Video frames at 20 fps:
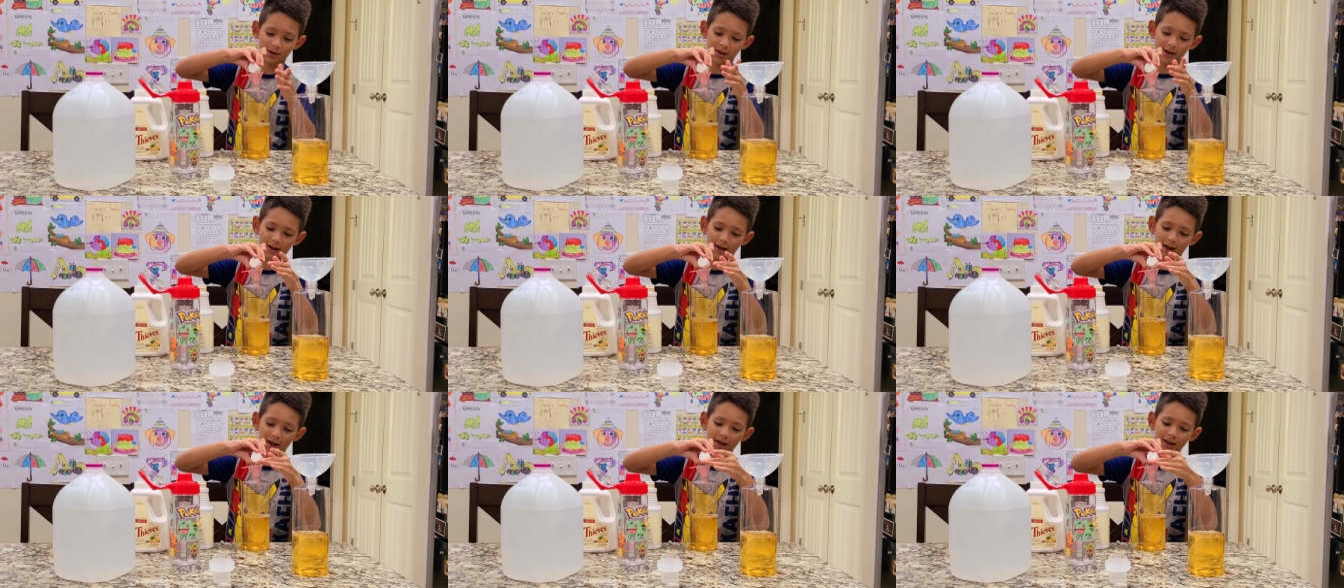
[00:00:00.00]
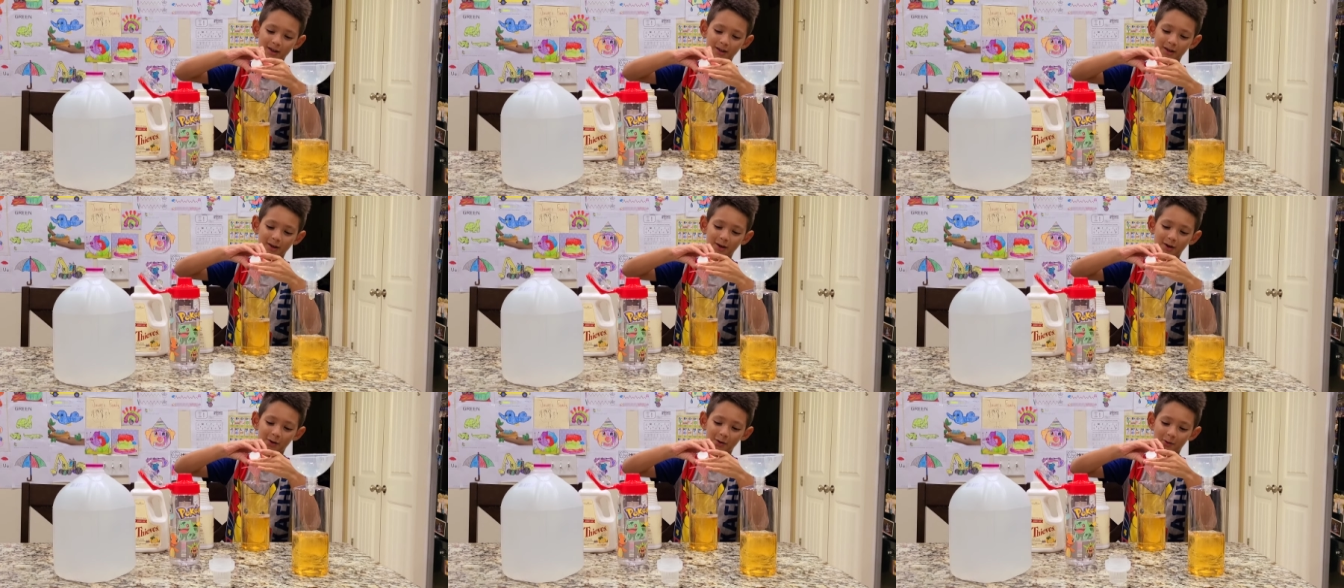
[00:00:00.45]
I
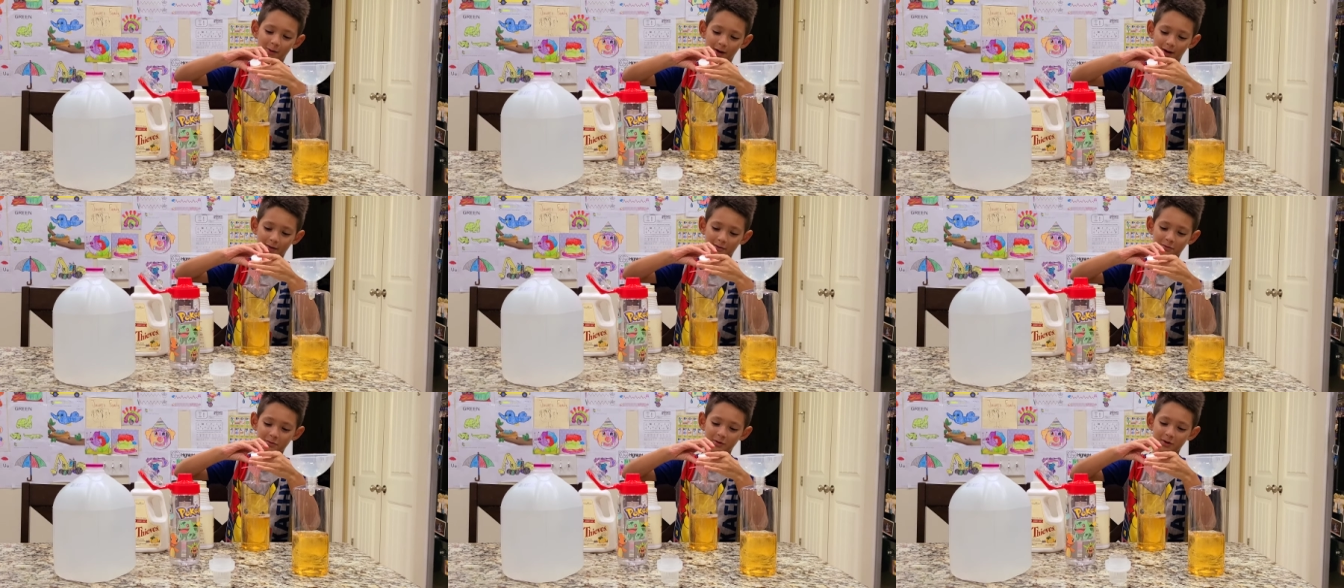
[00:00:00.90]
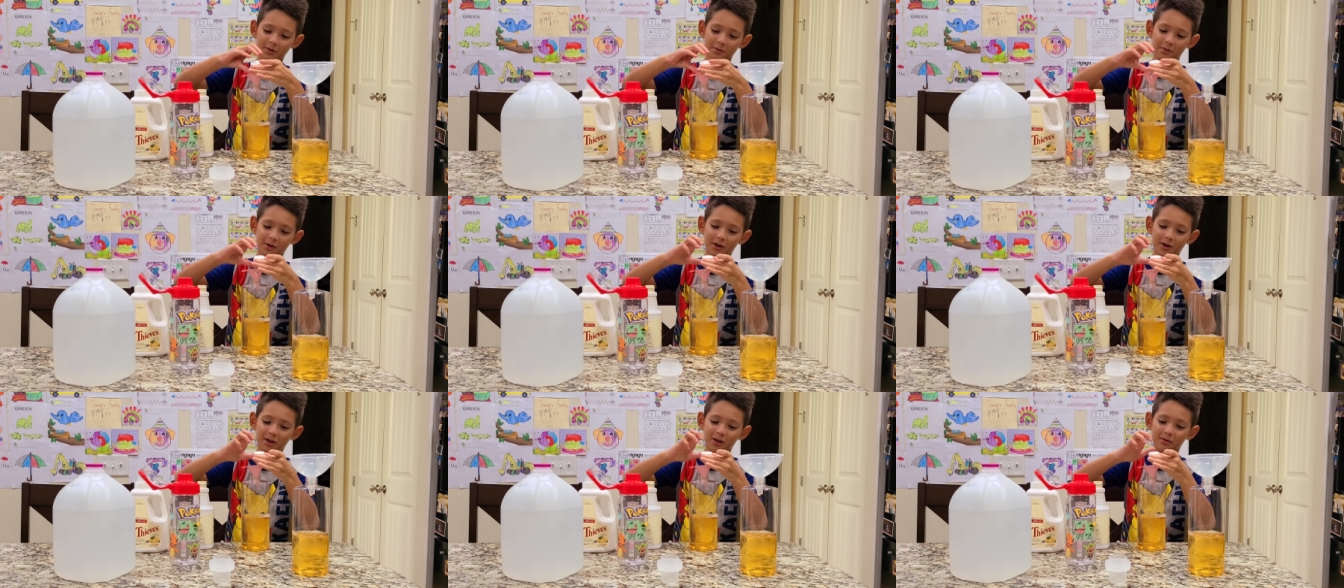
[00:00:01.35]
know
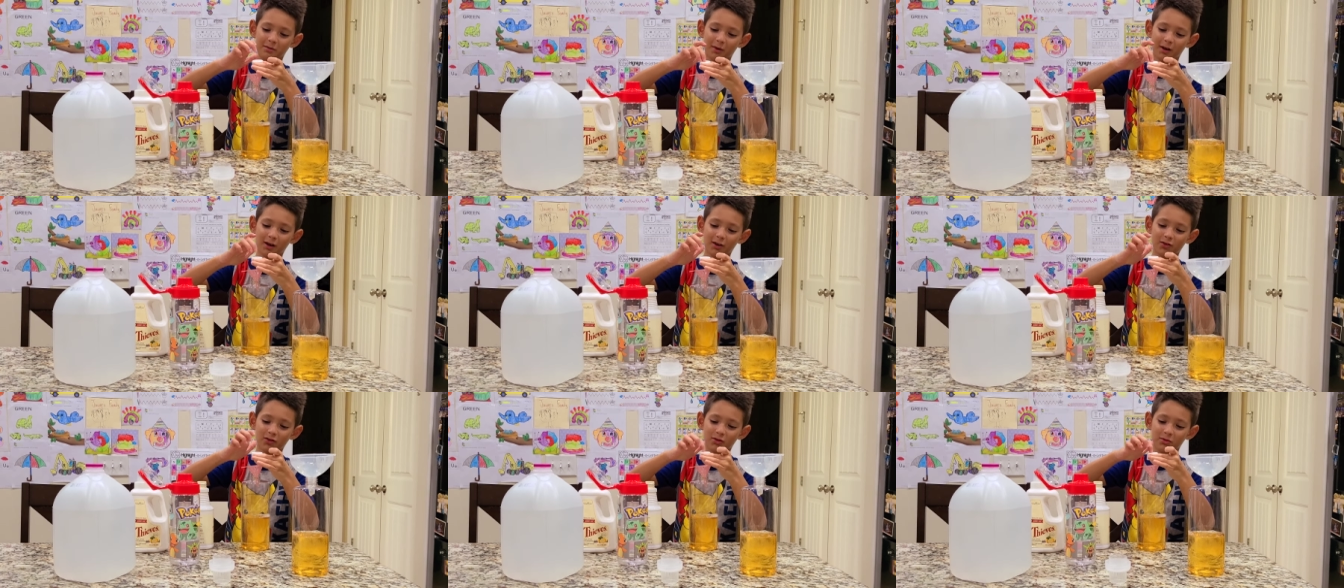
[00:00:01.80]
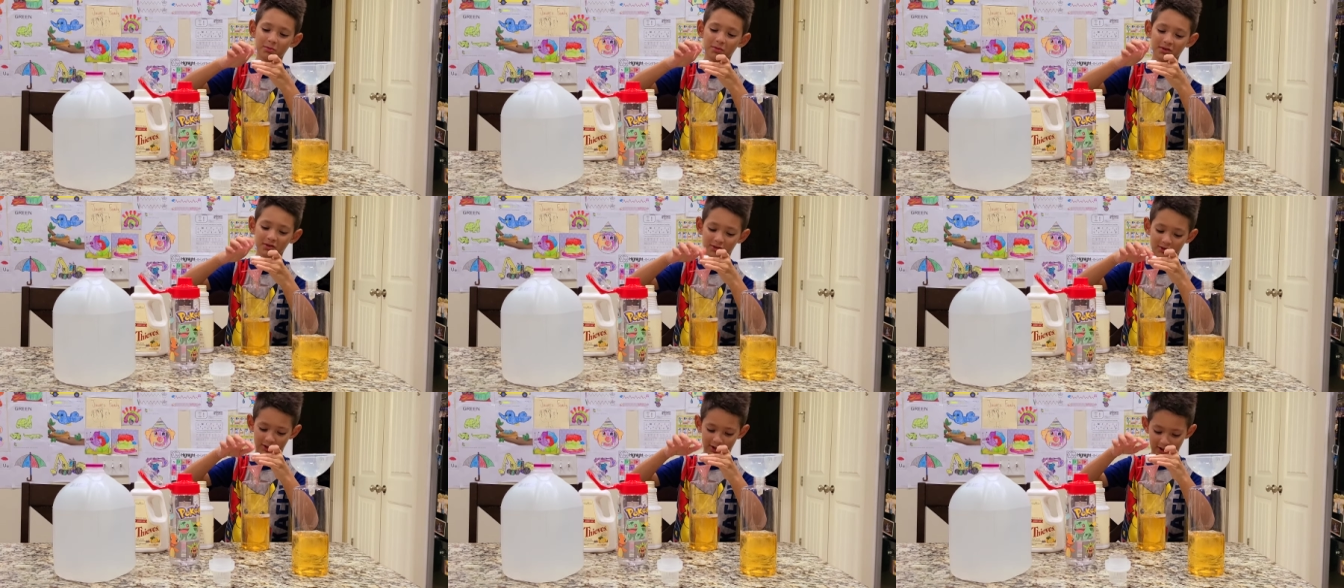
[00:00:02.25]
everybody makes
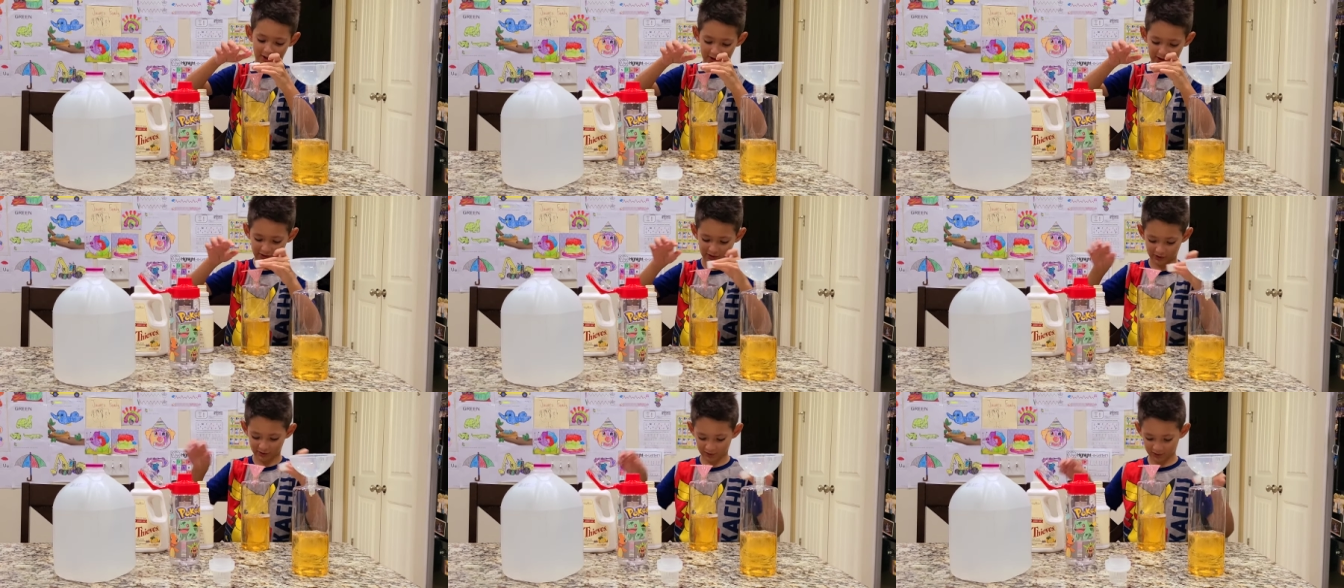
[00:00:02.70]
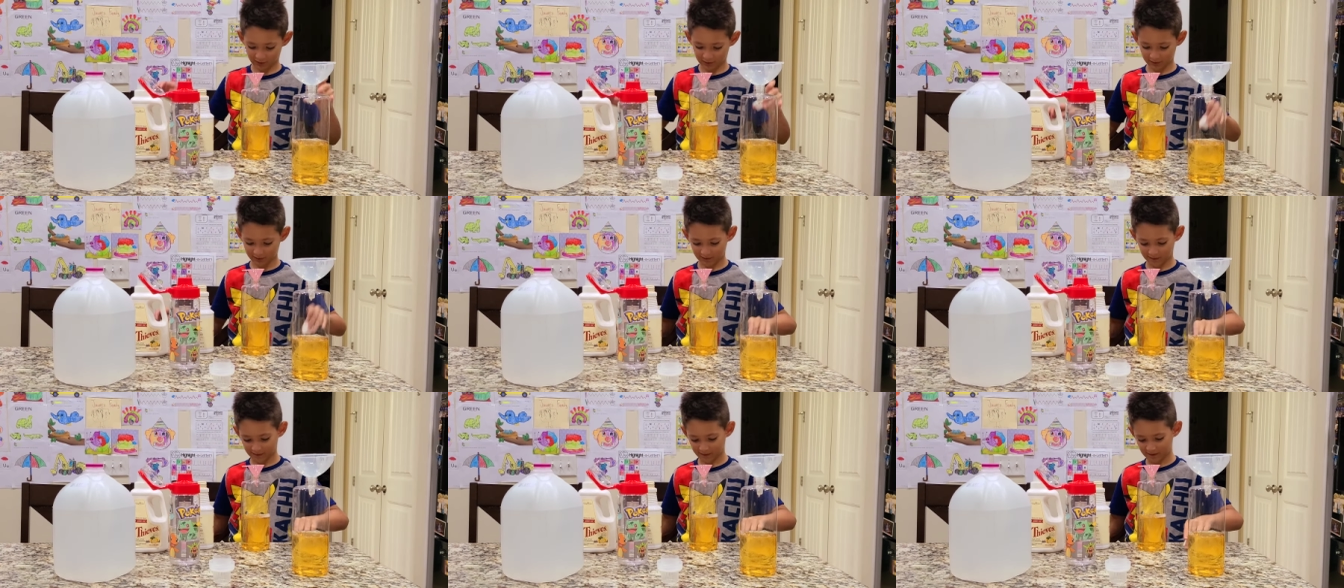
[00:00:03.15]
mistakes.
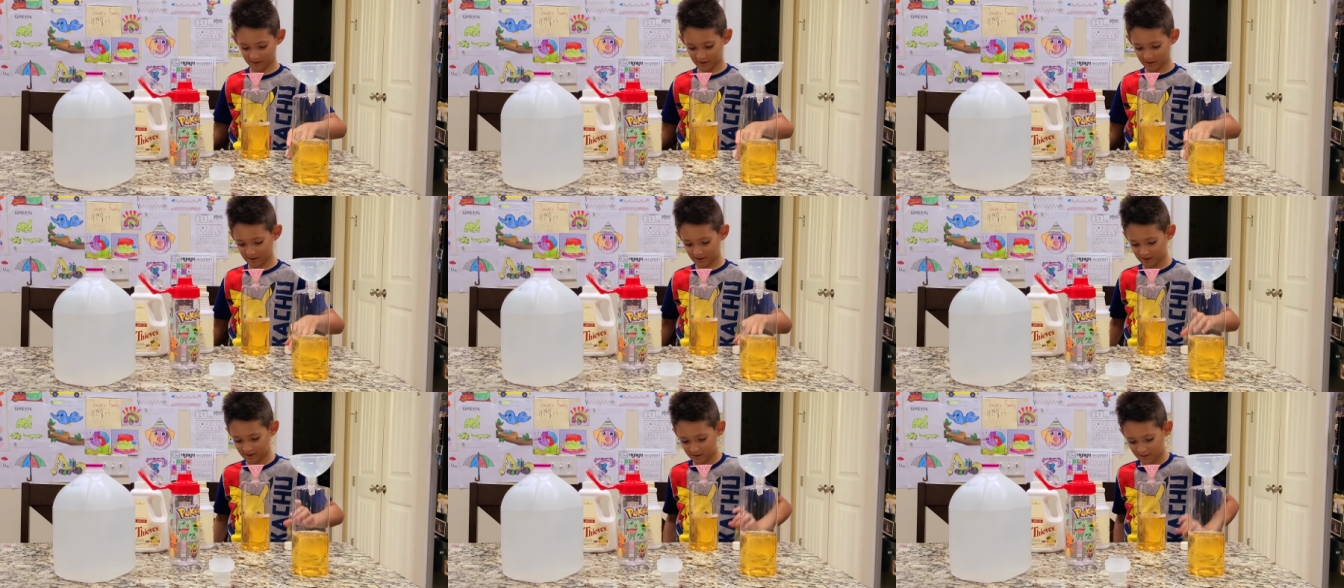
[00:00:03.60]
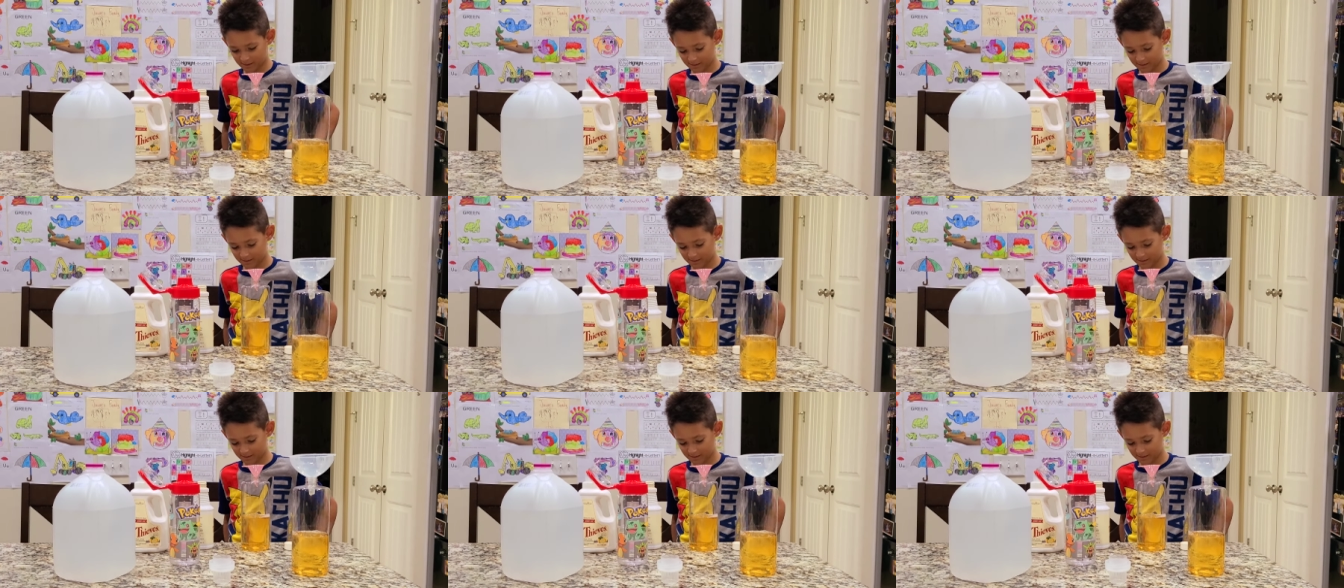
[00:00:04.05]
Okay.